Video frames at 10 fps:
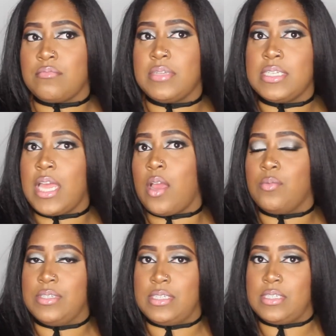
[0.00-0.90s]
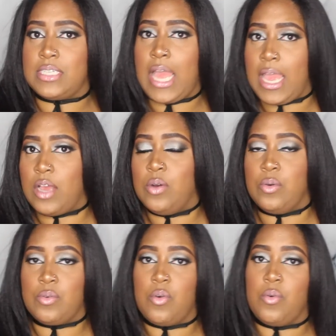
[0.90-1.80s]
this hair was
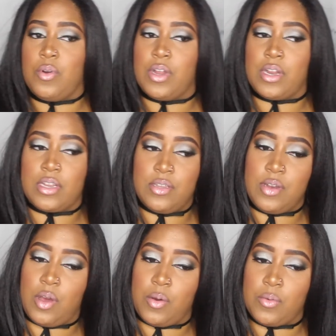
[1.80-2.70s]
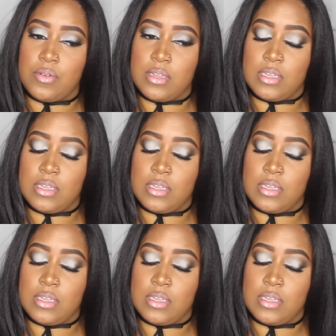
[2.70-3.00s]
tangled or, you know,